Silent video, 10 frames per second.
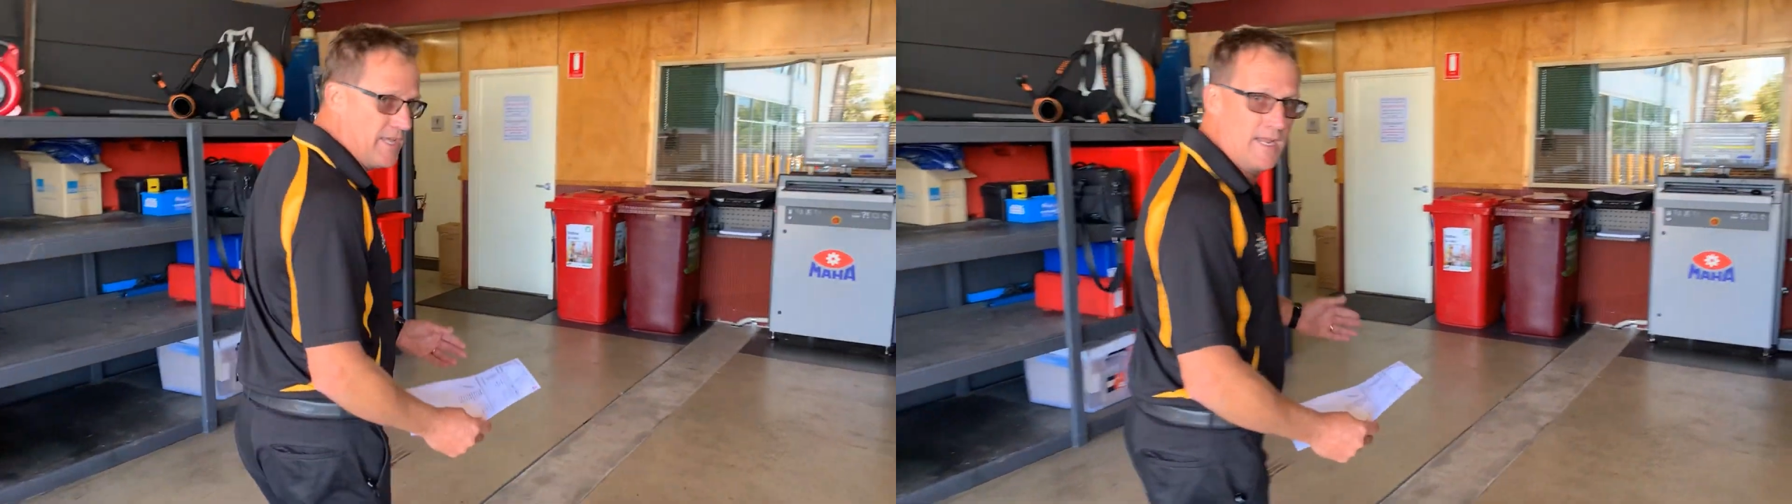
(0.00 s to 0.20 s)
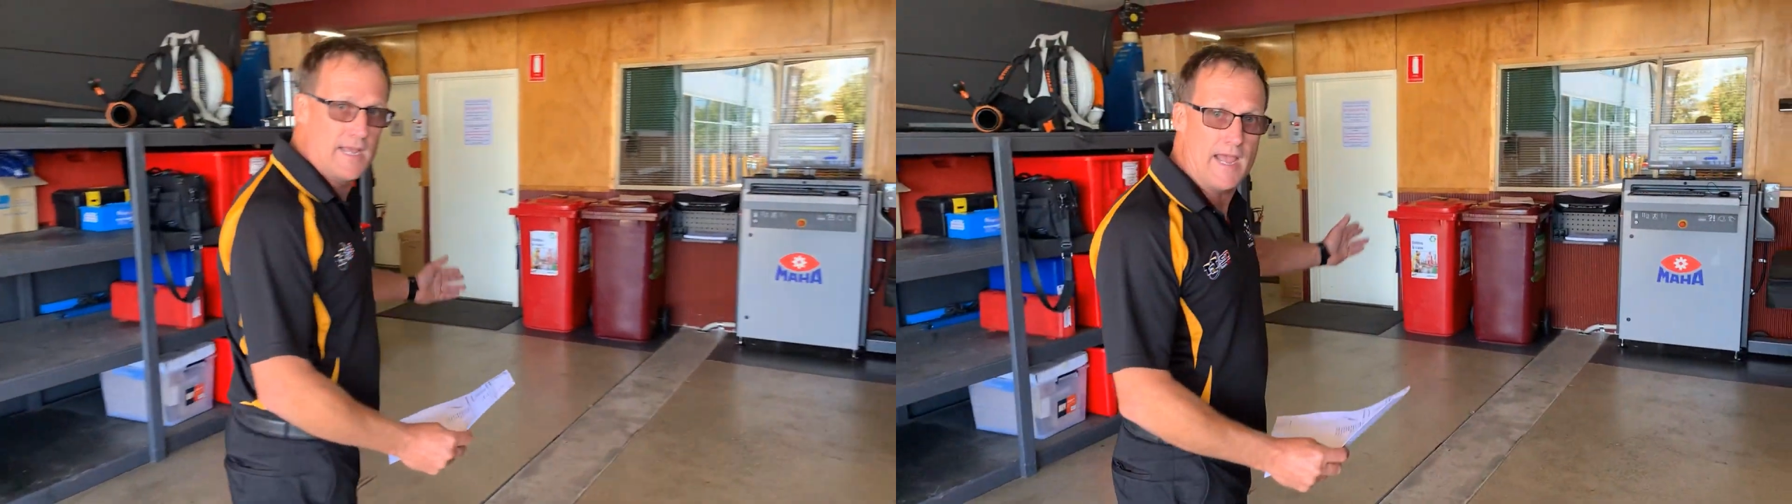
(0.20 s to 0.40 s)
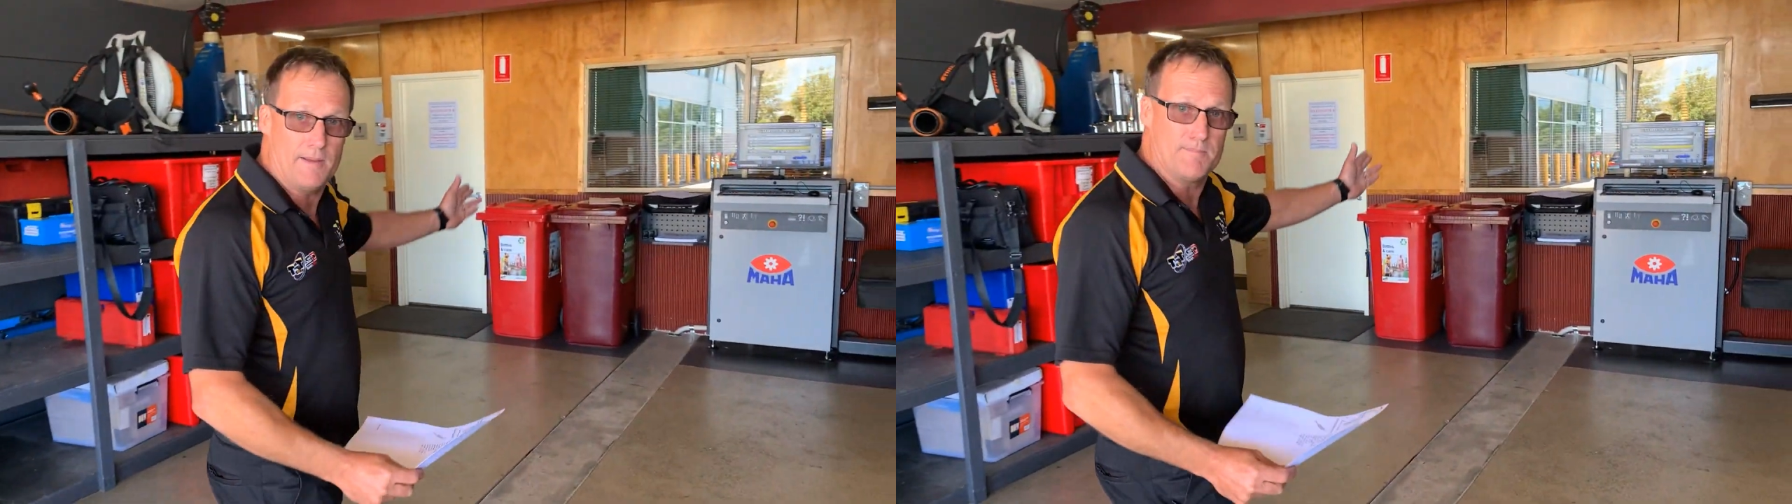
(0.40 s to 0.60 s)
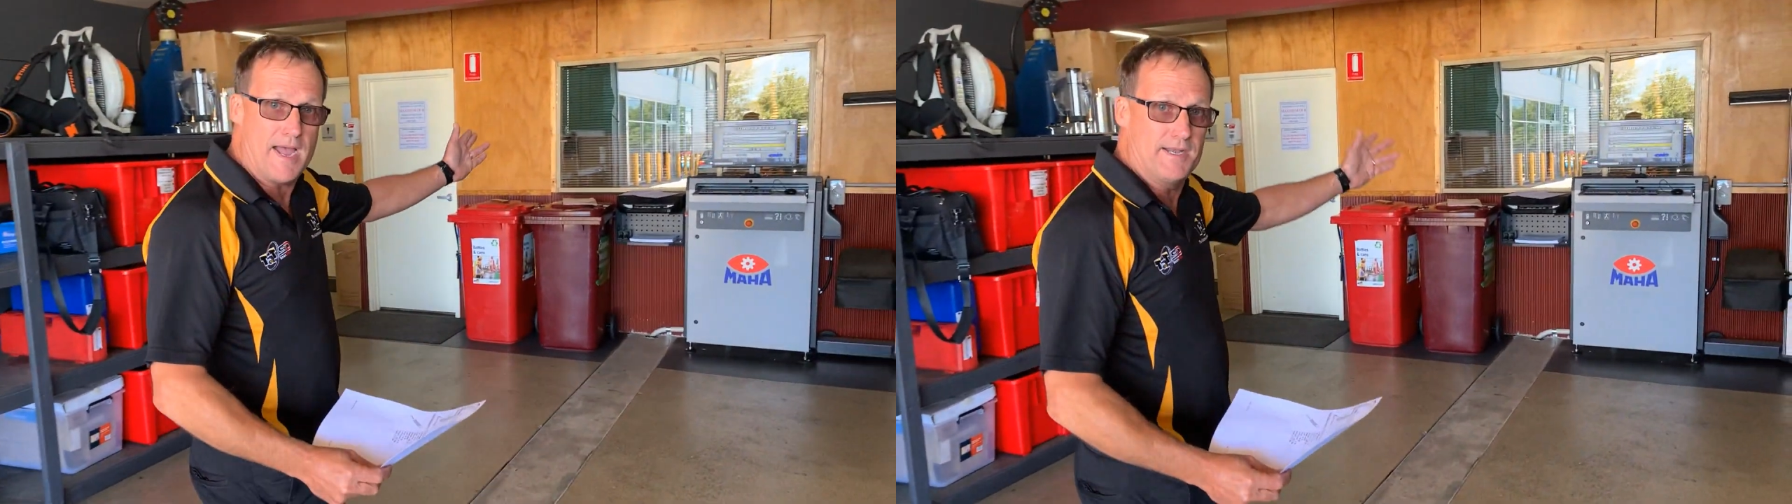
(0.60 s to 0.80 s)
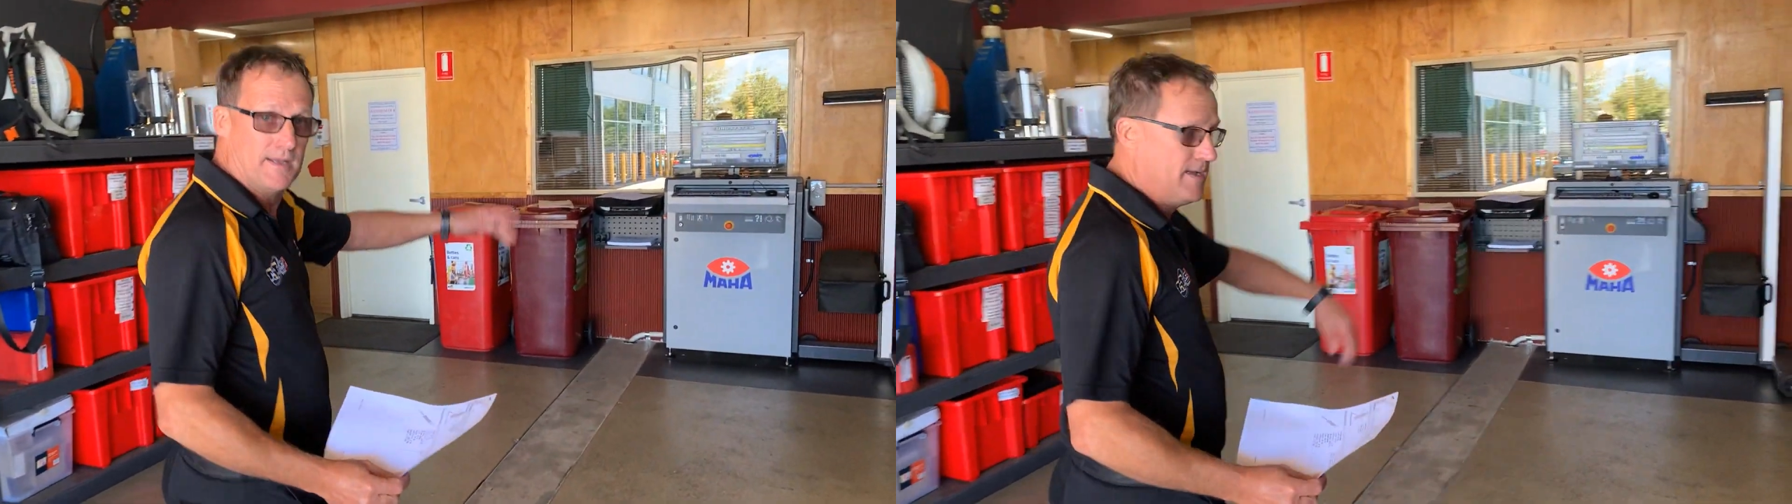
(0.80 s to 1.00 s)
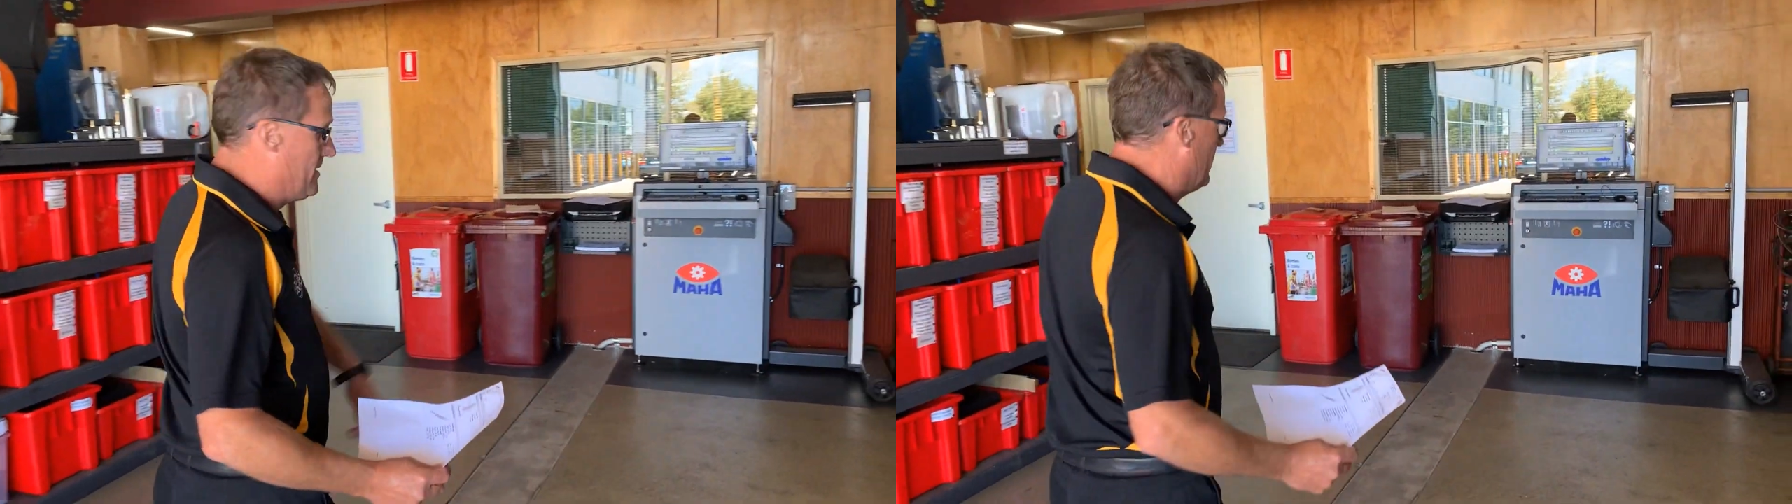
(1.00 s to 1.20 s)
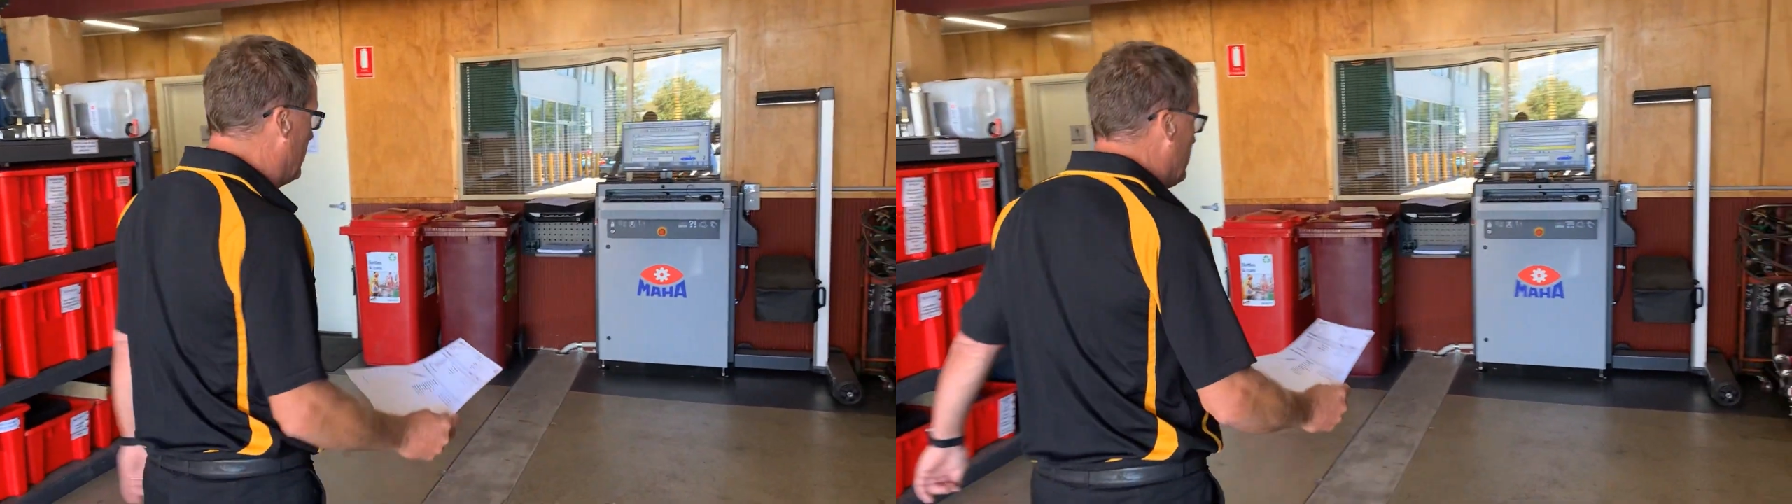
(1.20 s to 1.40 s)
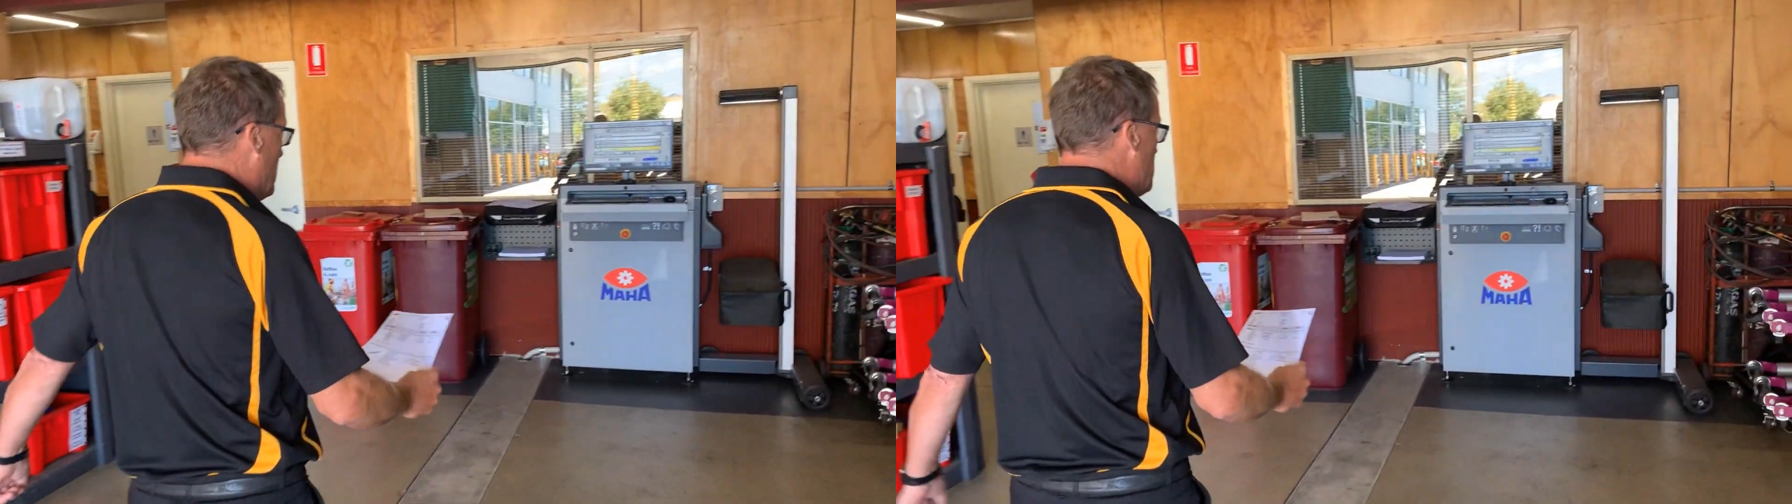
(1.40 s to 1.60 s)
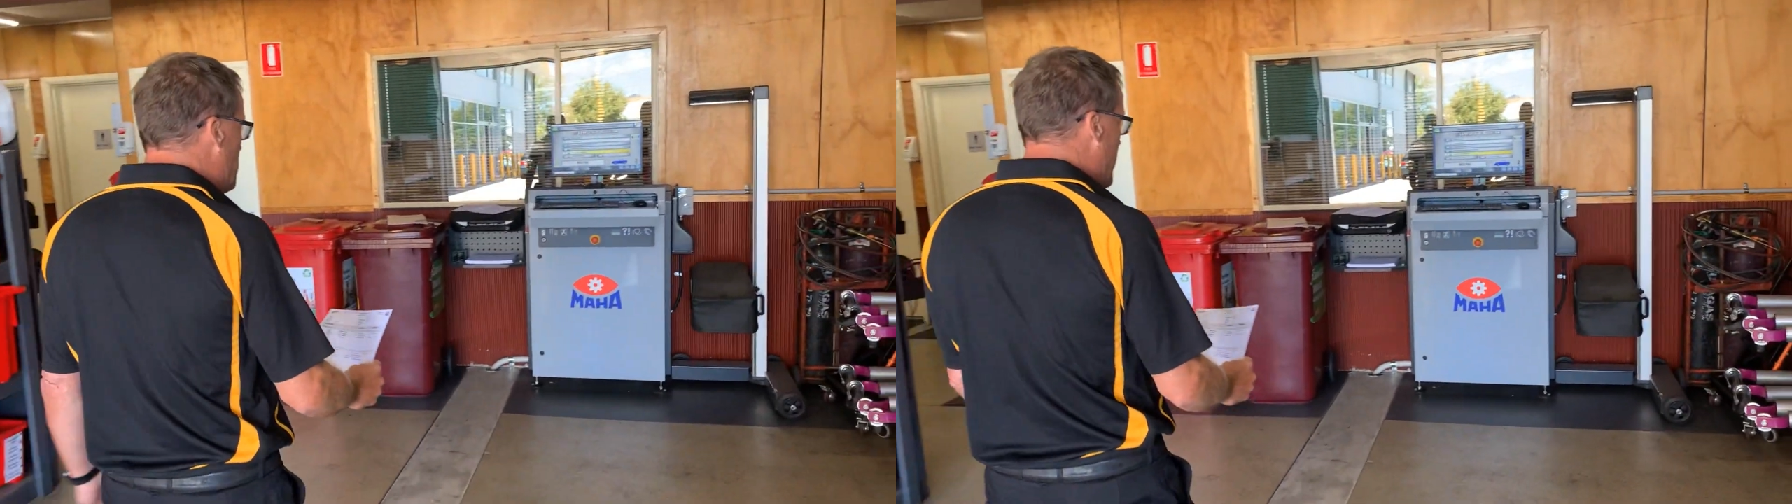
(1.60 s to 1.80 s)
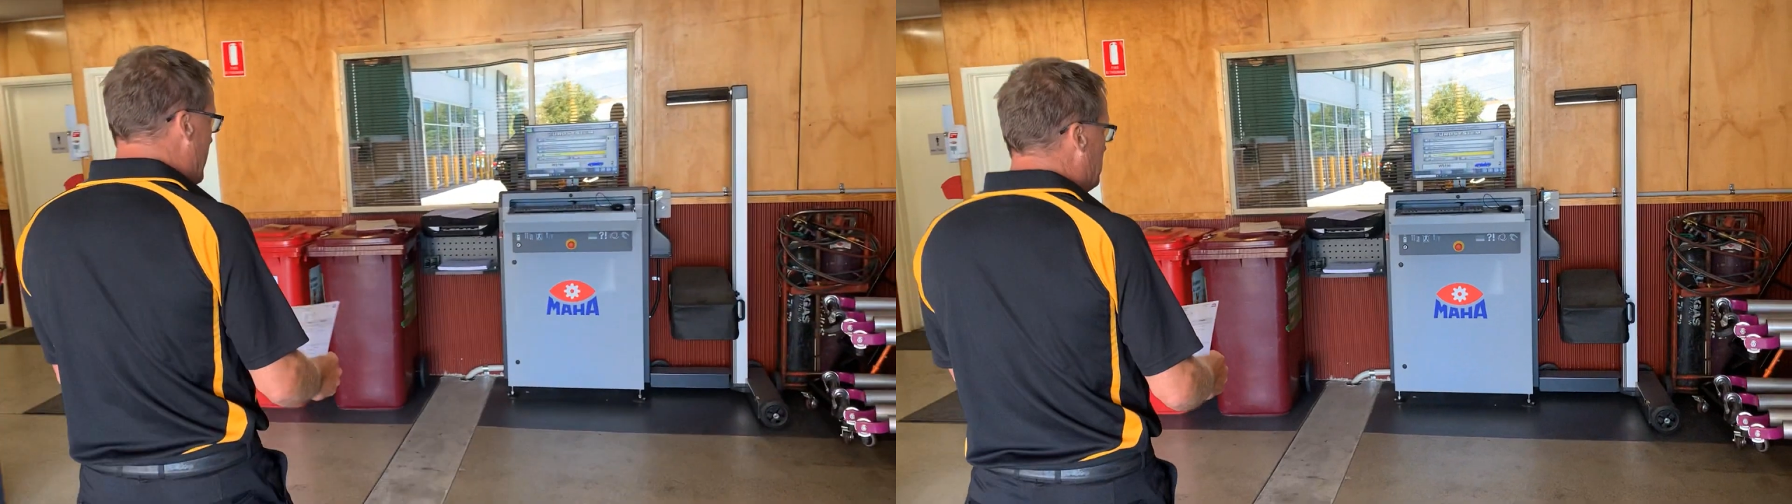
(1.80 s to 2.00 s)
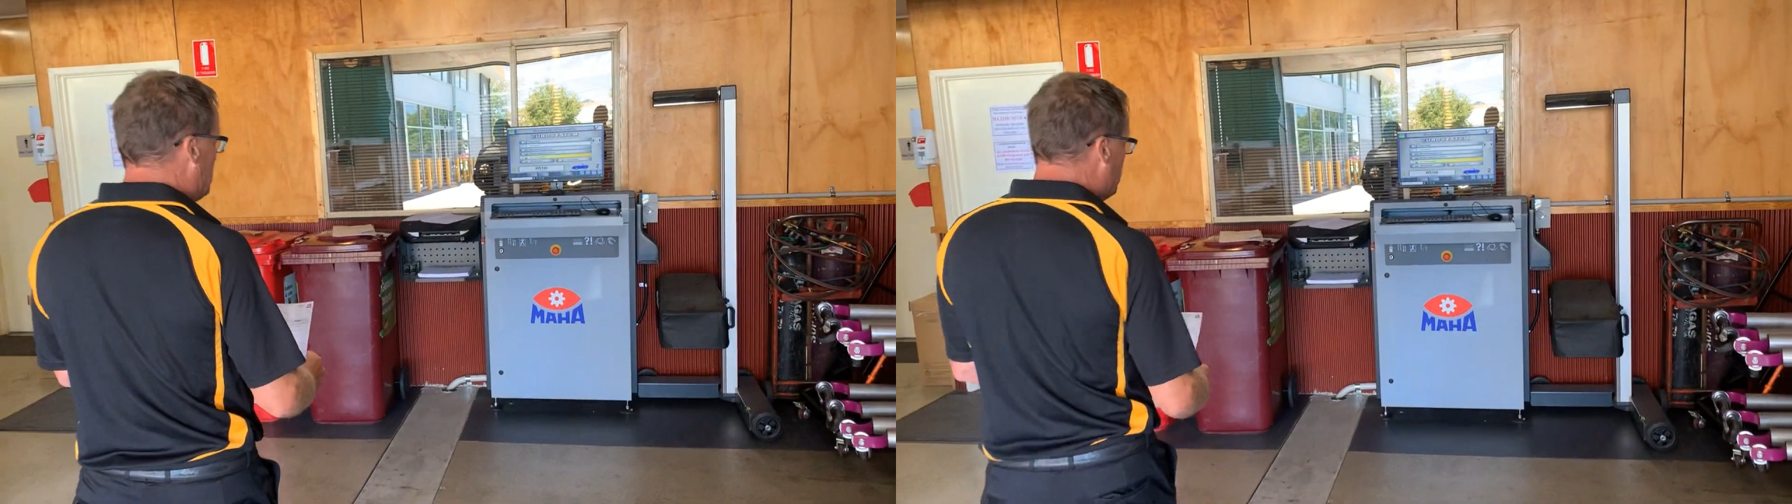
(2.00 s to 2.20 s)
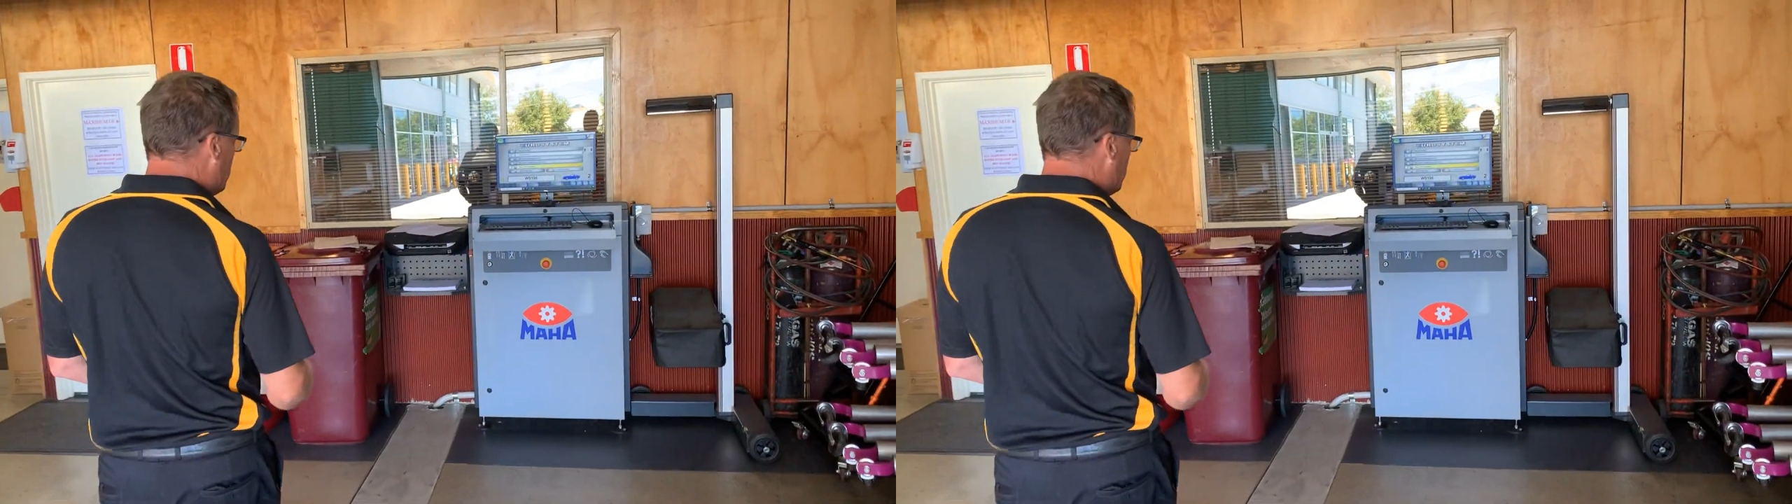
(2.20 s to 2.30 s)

to the uh, main booth here.